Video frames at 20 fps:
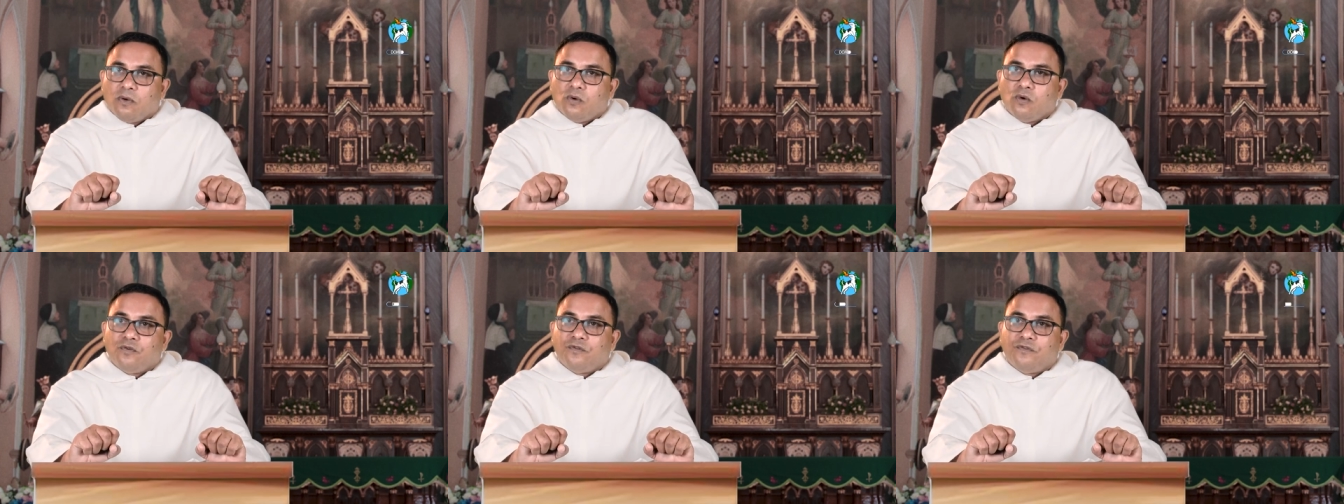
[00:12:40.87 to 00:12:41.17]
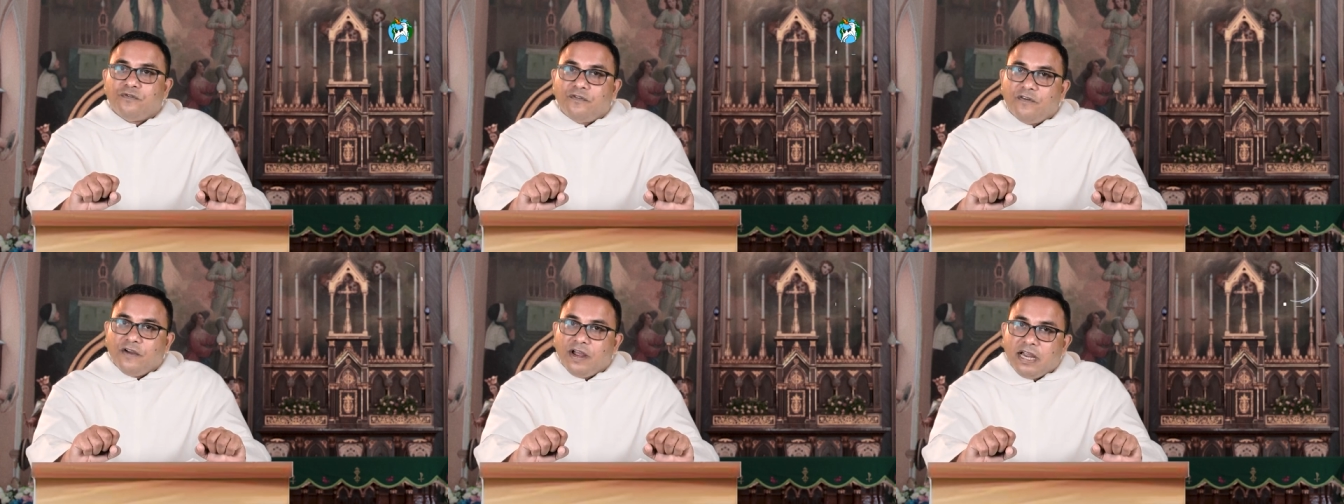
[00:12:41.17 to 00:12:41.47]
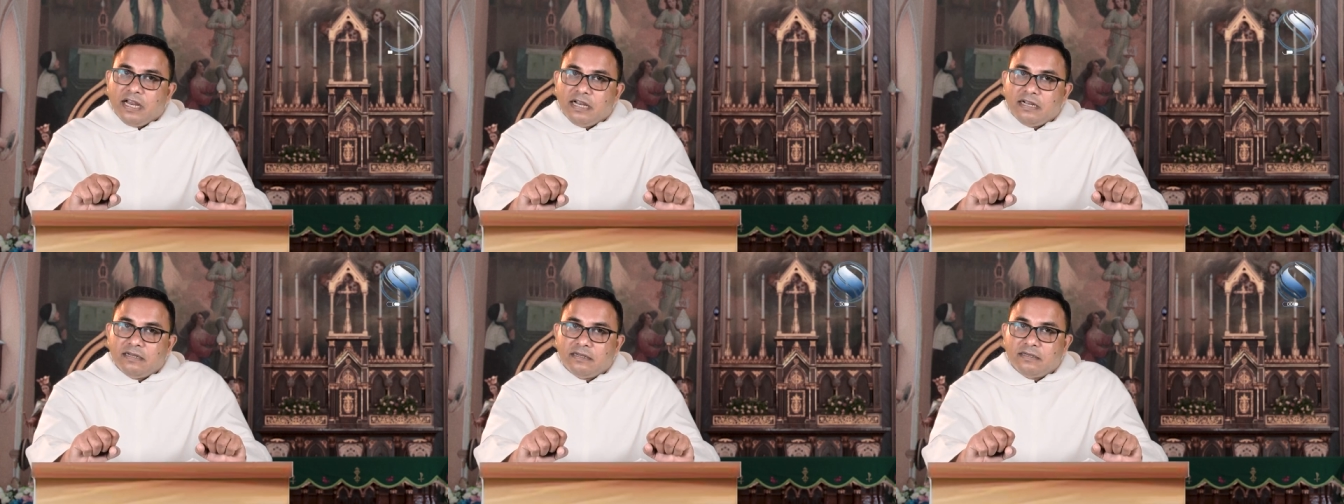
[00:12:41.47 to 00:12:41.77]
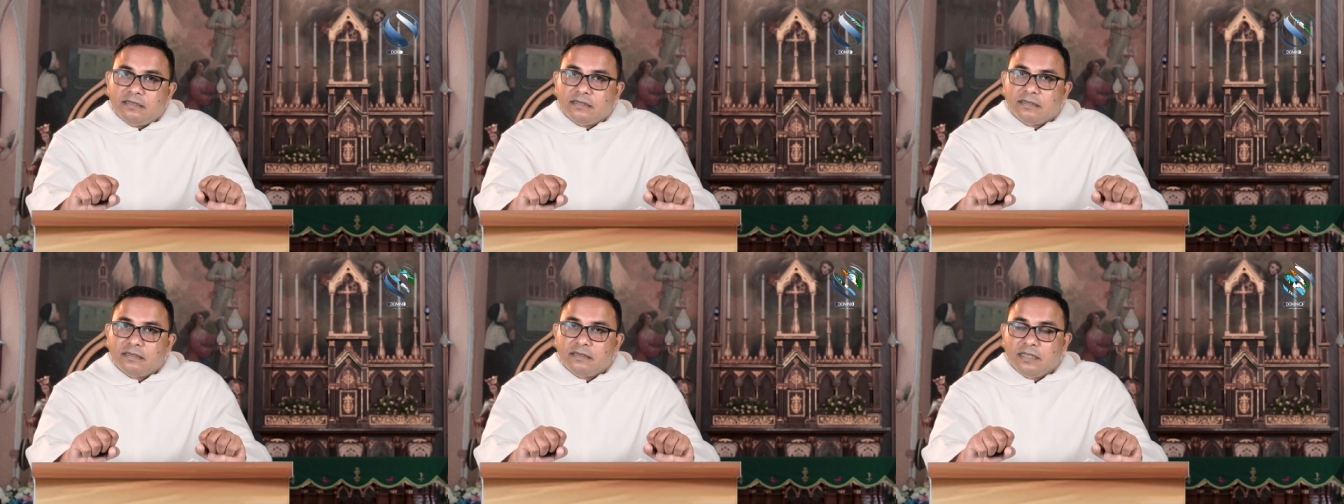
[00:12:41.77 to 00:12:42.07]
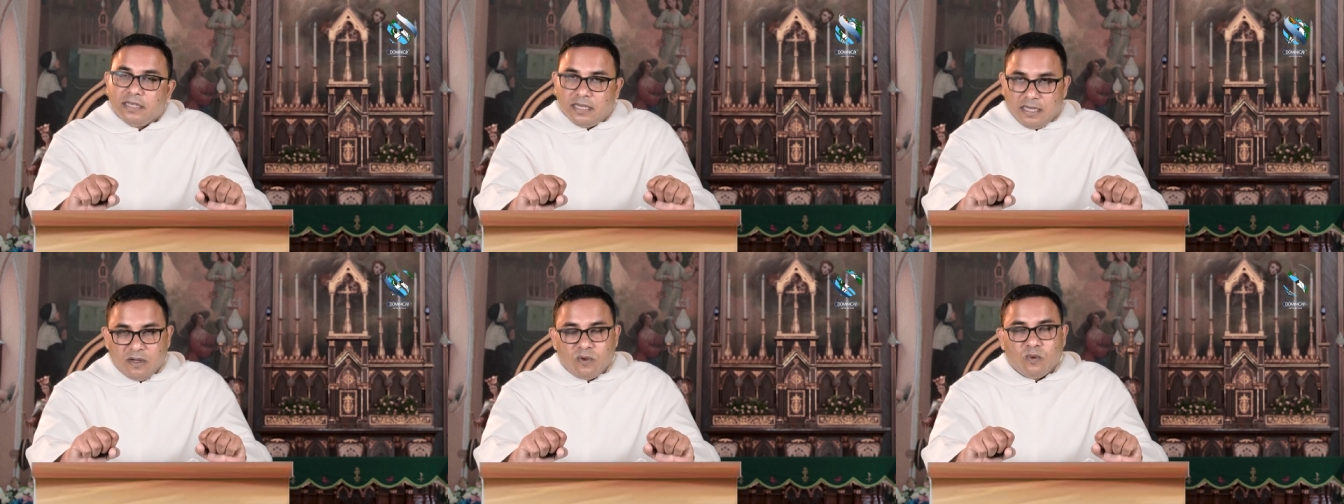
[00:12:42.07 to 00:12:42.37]
who failed,
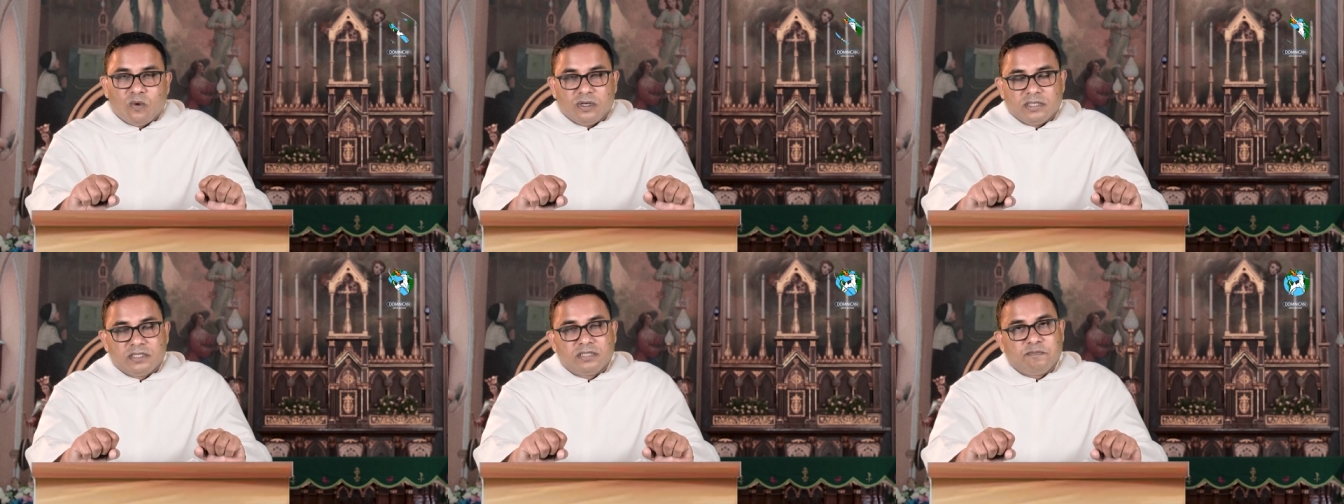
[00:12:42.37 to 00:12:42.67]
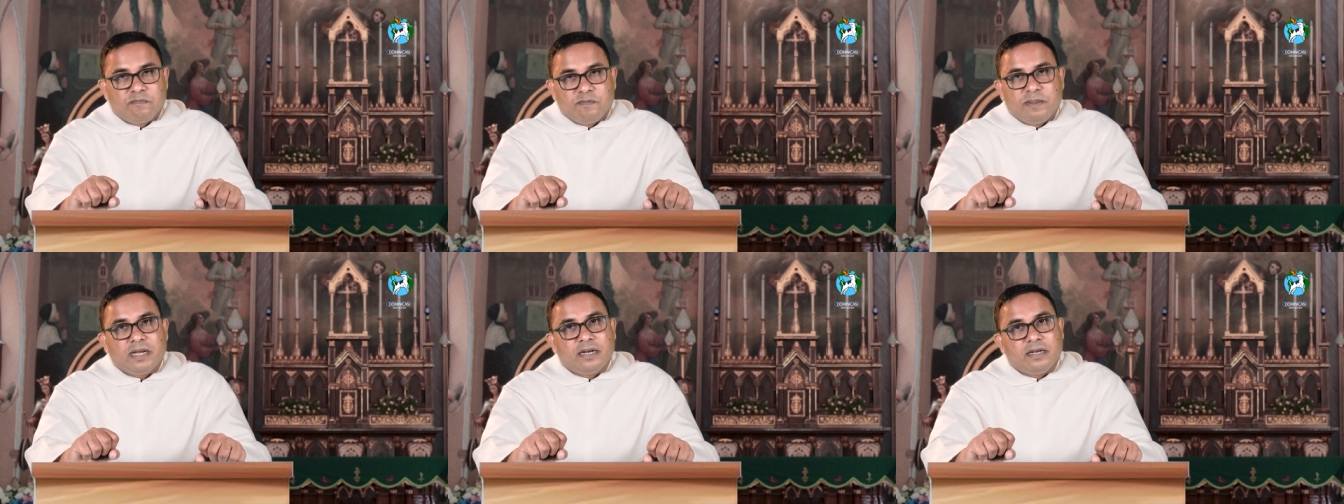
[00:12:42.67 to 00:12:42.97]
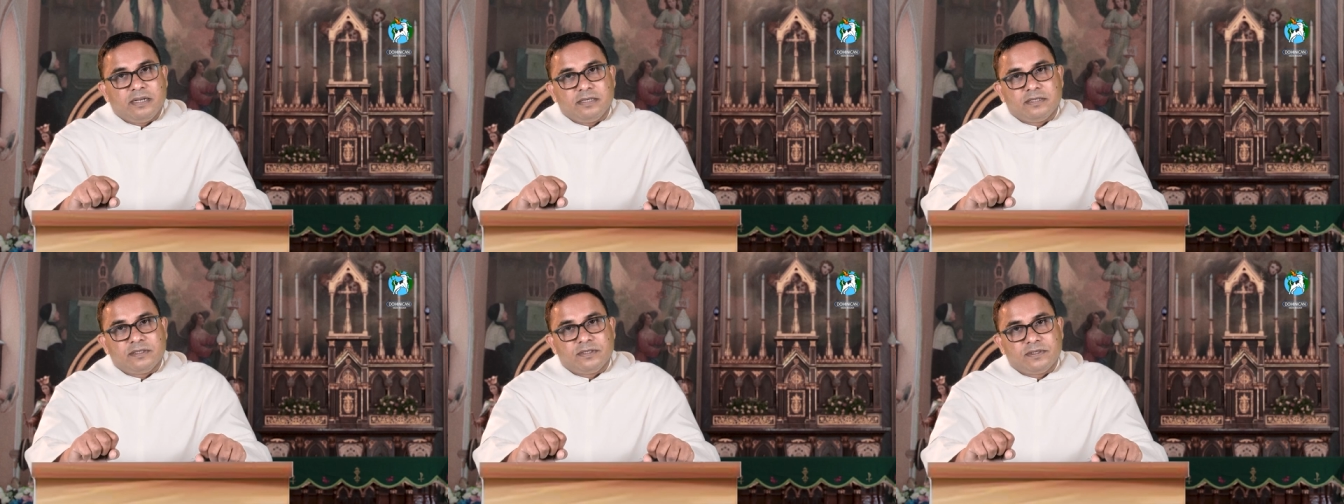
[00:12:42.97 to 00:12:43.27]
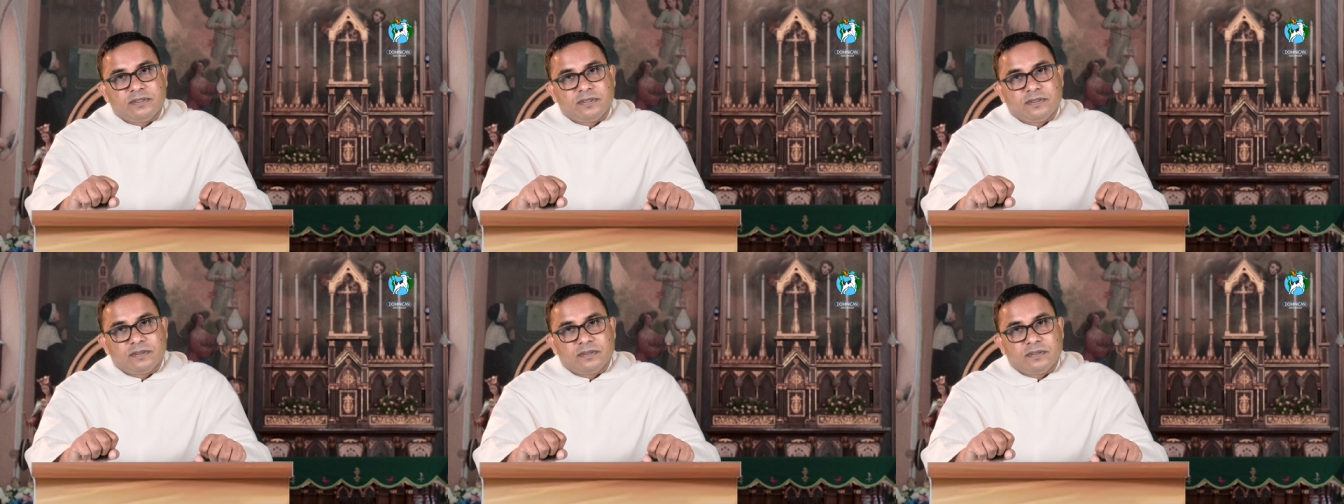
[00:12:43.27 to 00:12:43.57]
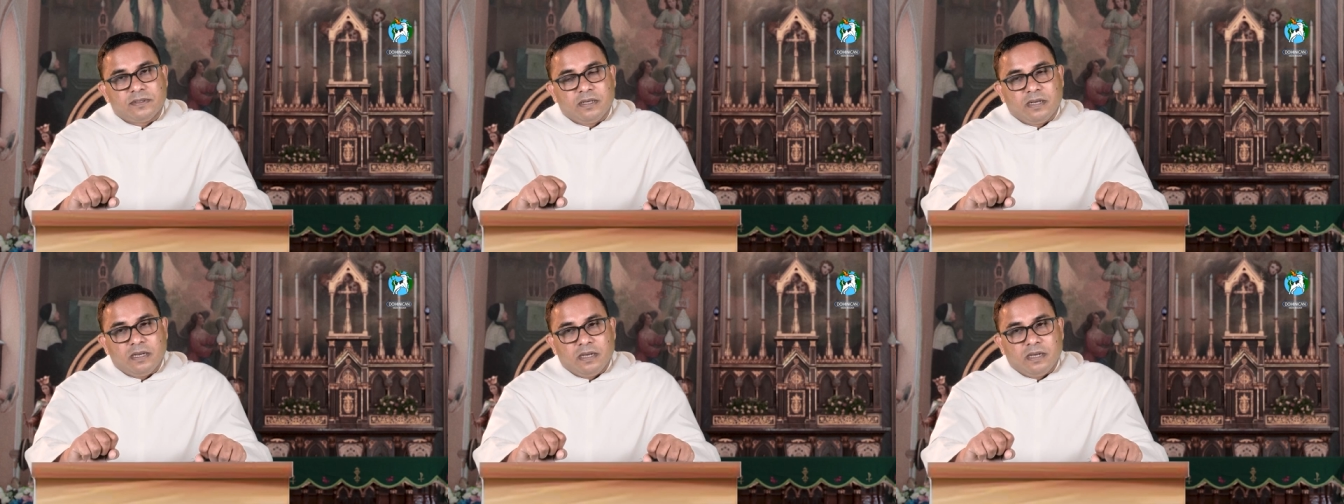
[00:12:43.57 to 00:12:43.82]
he was punished.